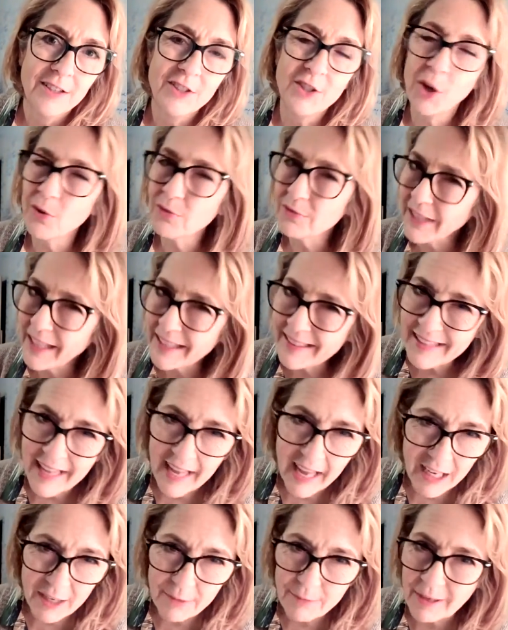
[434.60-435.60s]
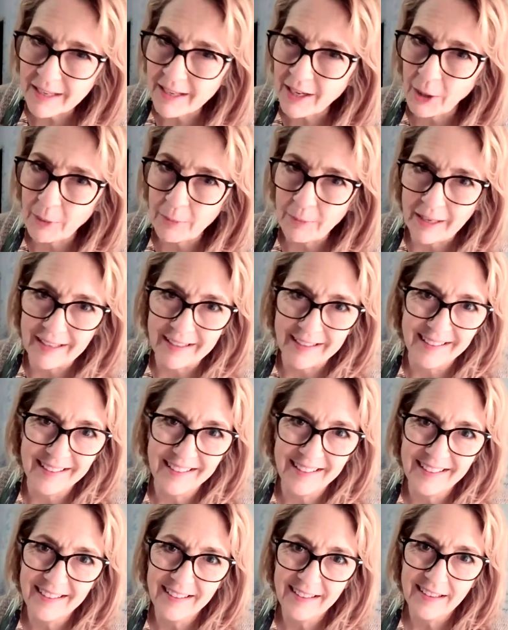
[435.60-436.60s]
Don't let the enemy come
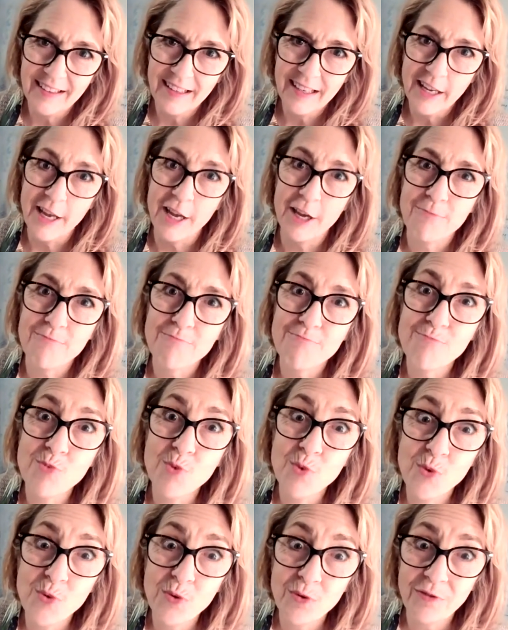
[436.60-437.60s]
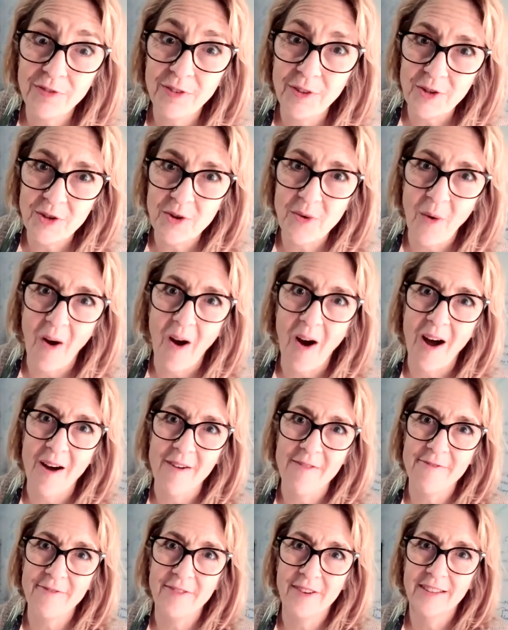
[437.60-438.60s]
in and move you
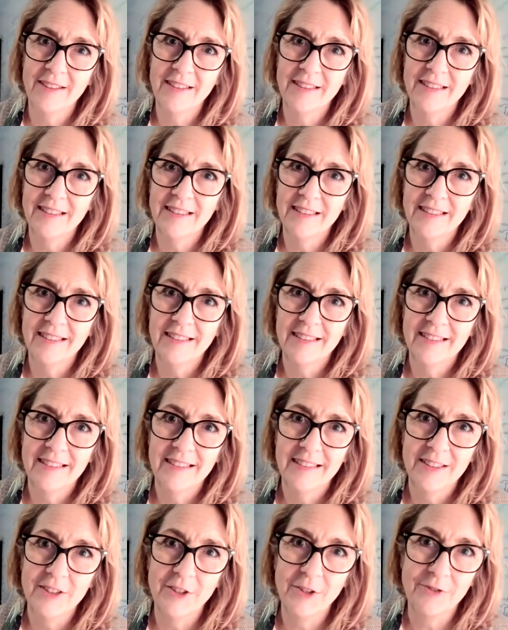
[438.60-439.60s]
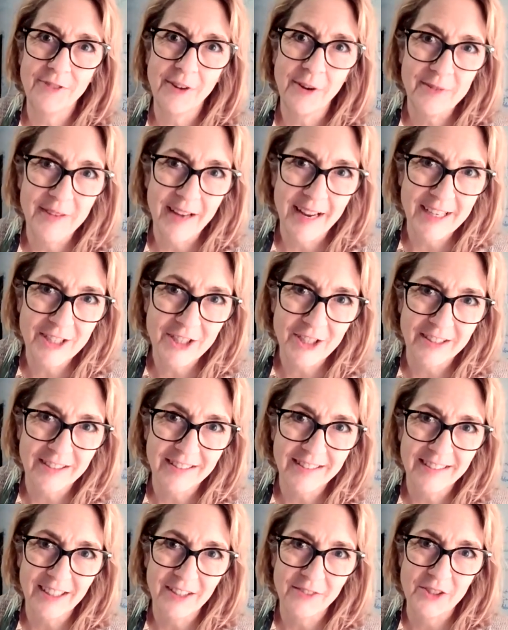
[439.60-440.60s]
off your
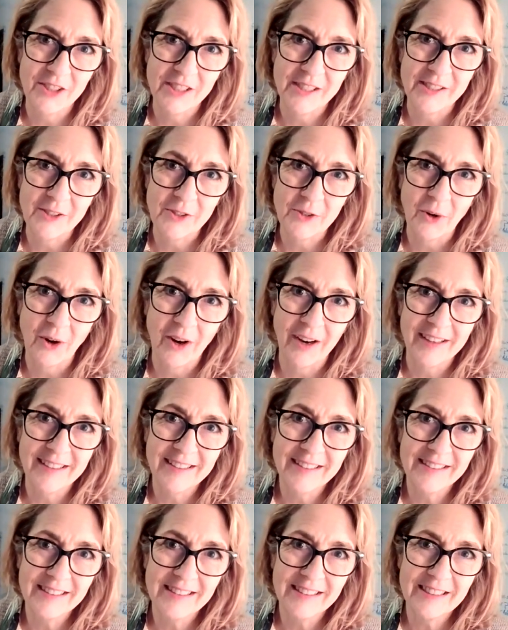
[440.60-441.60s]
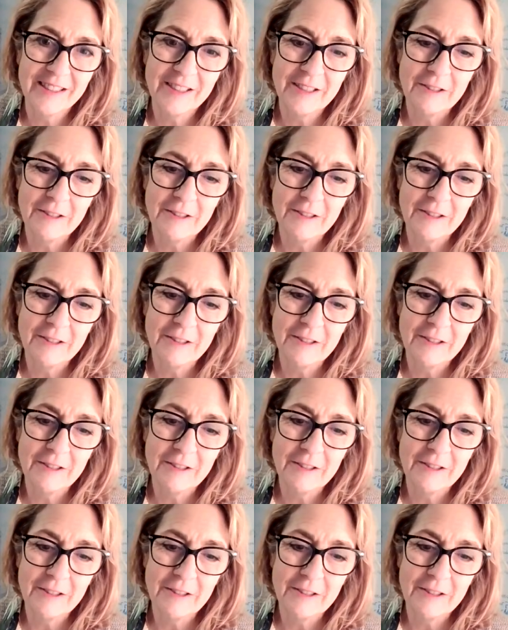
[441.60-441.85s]
foundation of Jesus Christ.